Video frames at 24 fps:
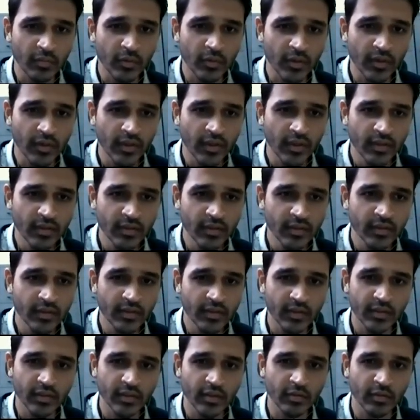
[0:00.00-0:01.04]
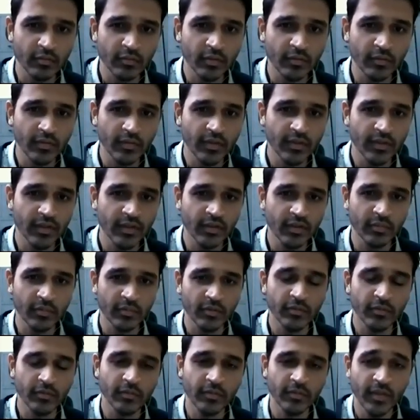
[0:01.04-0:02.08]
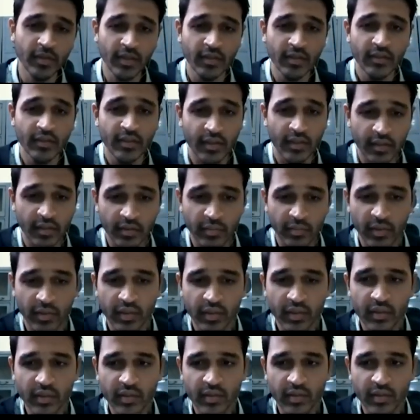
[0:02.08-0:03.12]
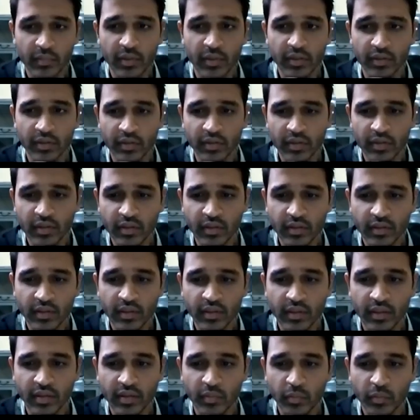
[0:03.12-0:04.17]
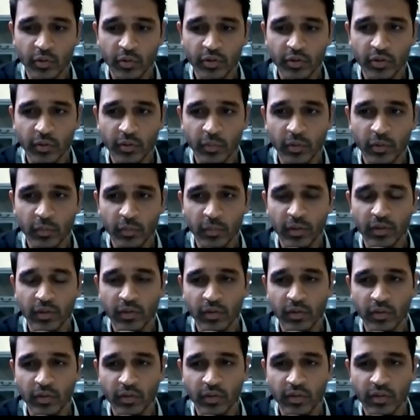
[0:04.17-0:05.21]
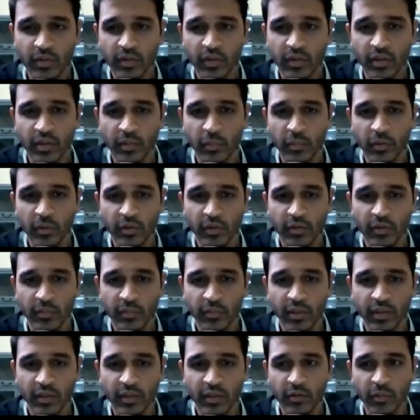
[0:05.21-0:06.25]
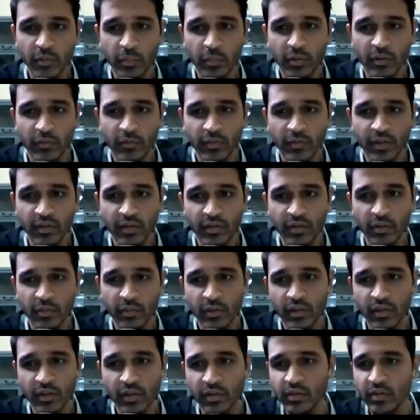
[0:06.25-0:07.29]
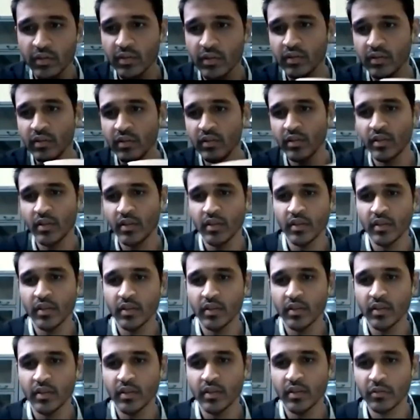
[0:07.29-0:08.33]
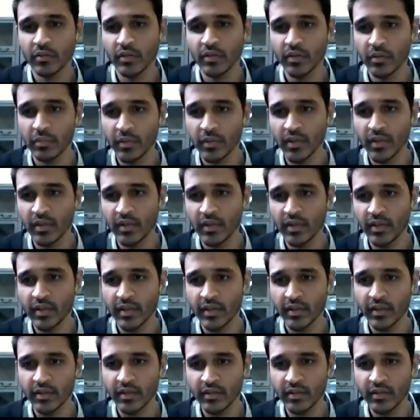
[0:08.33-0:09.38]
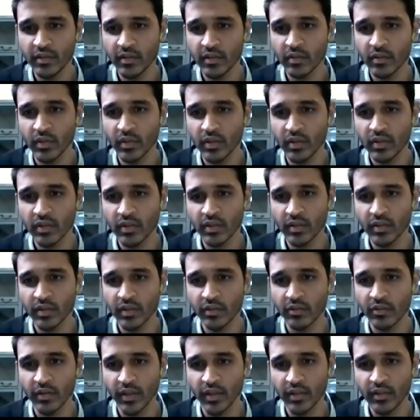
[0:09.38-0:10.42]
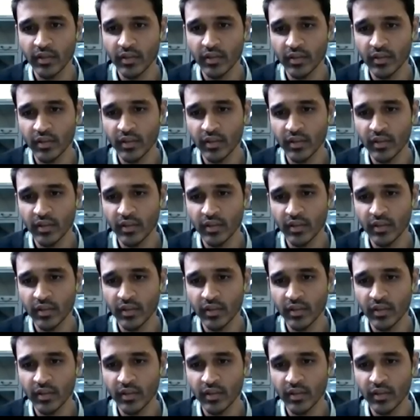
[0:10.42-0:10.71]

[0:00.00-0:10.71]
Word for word: body that's around 50 15 centimeter measured, and postoperative shows uh, approximately 1.5 centimeter incision that was repaired in layers with a drain